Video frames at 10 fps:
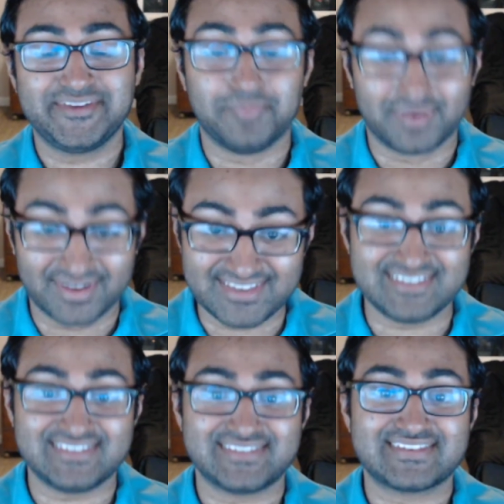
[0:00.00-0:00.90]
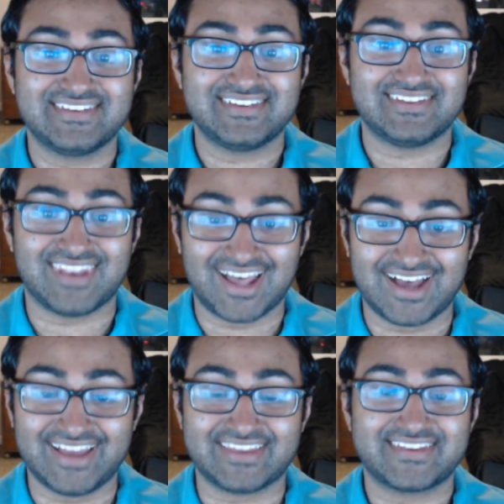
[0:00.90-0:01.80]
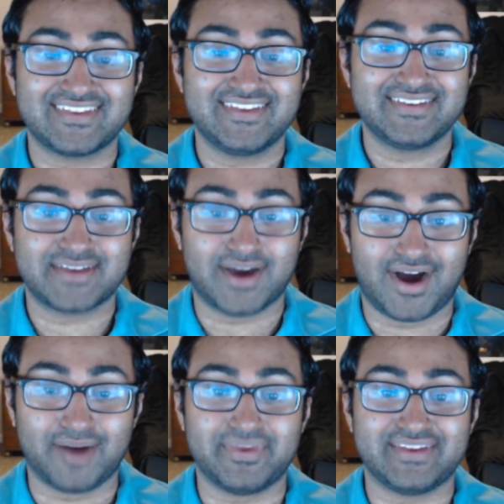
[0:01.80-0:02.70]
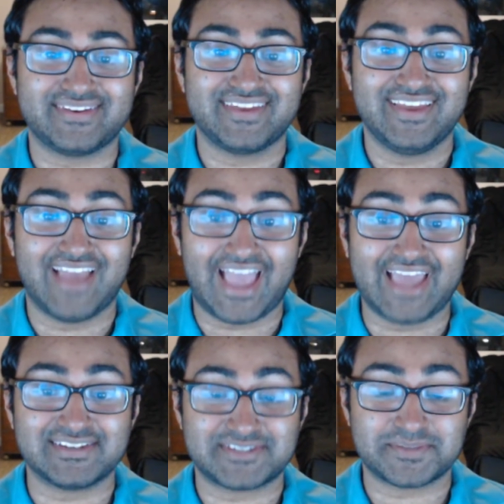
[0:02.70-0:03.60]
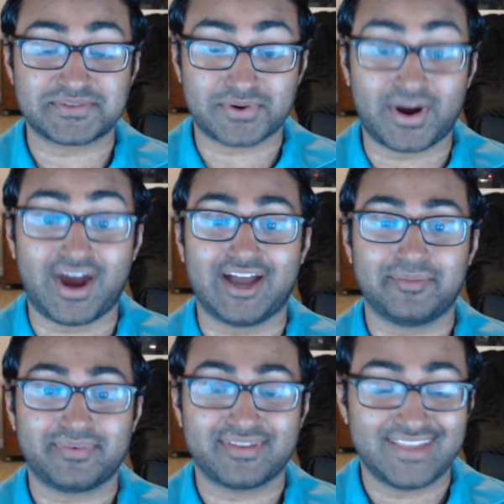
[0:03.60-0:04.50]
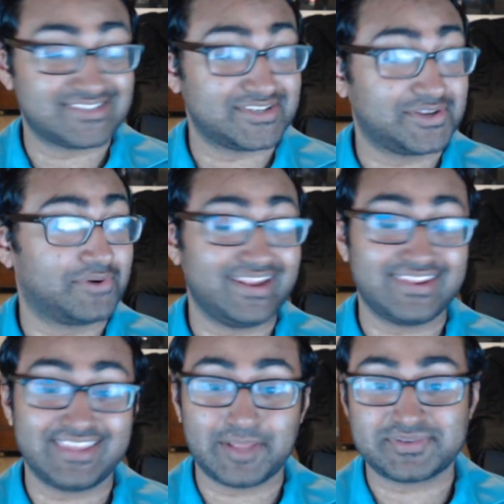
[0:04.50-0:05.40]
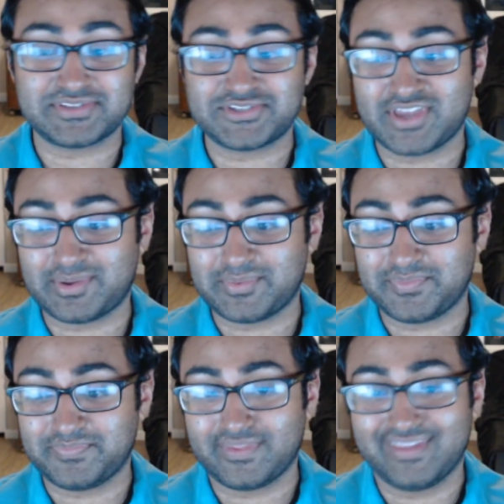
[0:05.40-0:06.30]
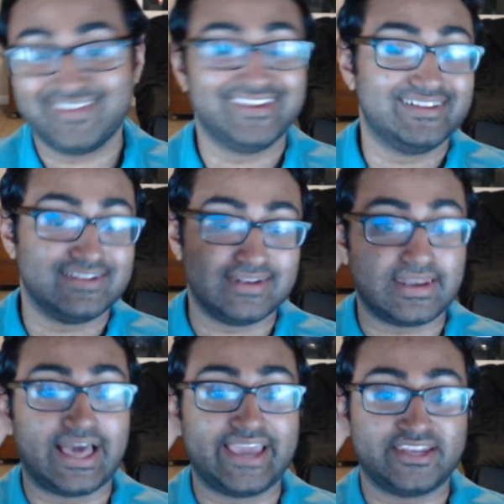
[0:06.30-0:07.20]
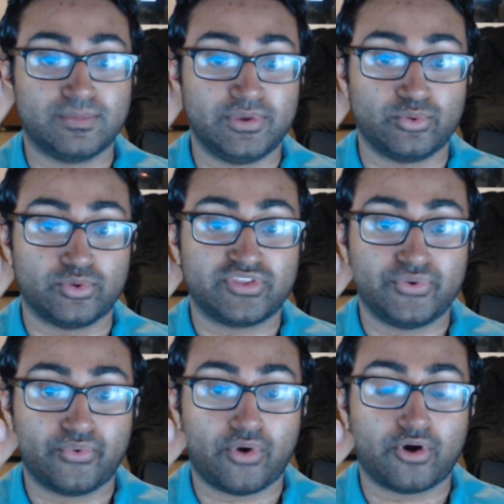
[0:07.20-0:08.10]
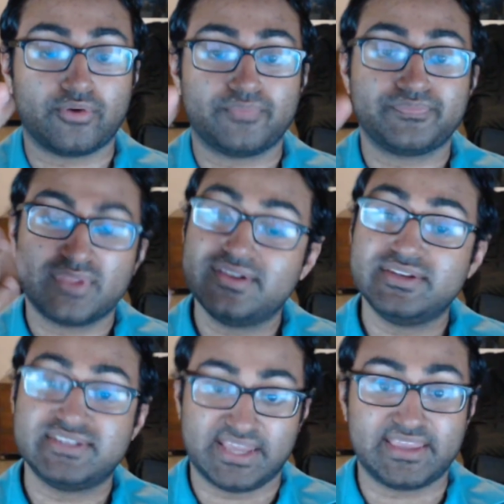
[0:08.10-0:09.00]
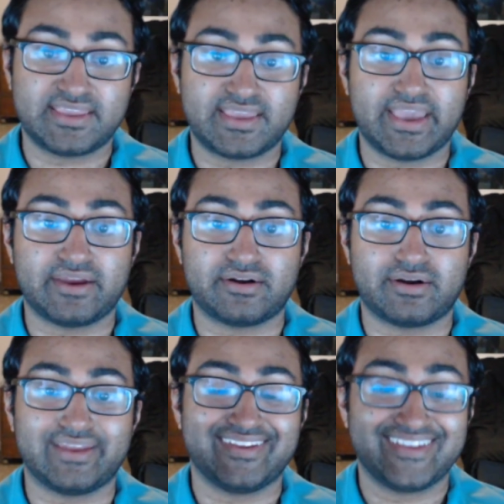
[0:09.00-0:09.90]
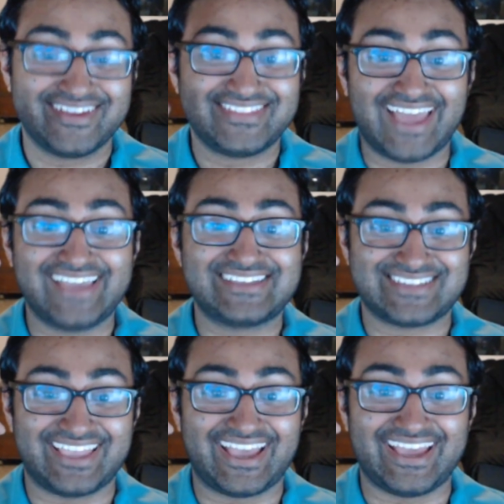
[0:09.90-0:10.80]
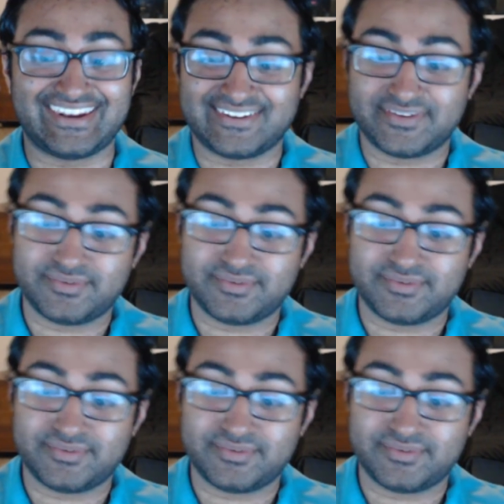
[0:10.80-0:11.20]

Please like, comment, and subscribe as it greatly helps the channel. Light be with you all. Take care and thanks again.